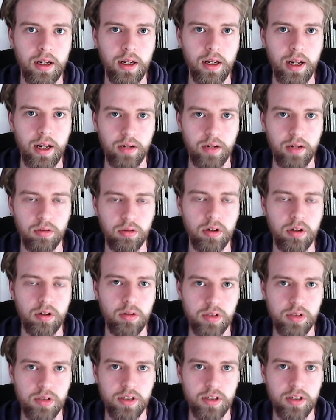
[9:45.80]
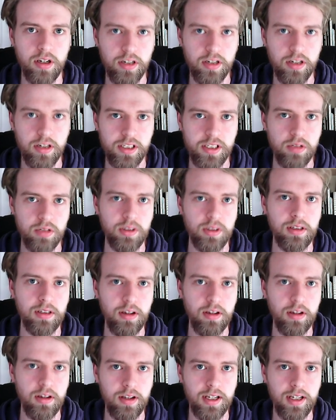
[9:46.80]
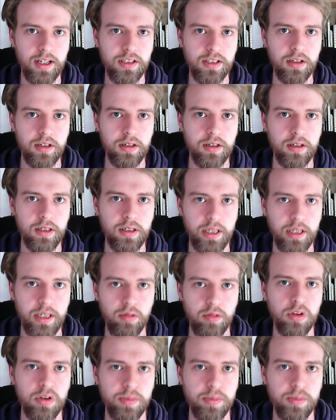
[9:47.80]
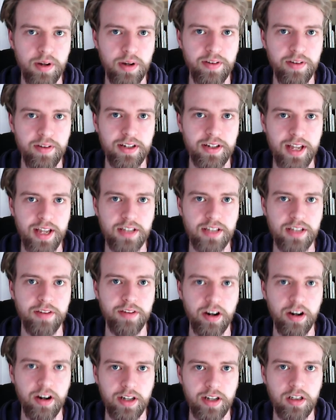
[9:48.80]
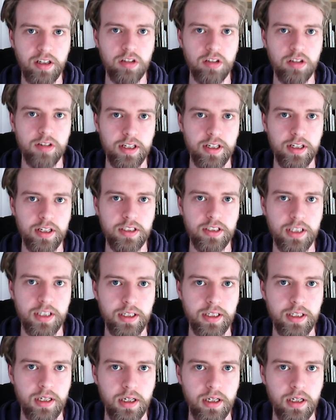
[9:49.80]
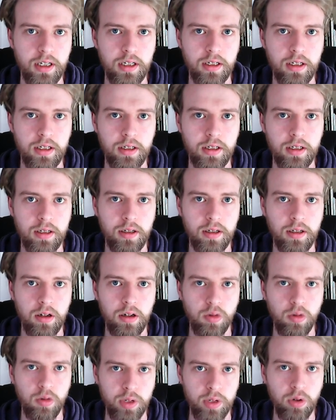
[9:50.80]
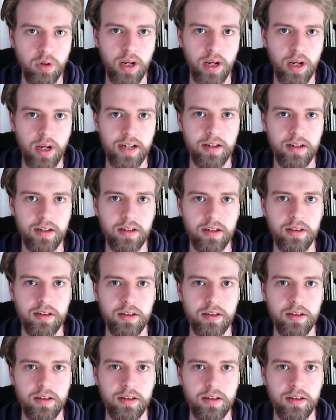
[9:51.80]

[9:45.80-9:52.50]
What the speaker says: and although it wasn't the nicest way to learn the lesson, it was a perfect test of our agile strategy. We all had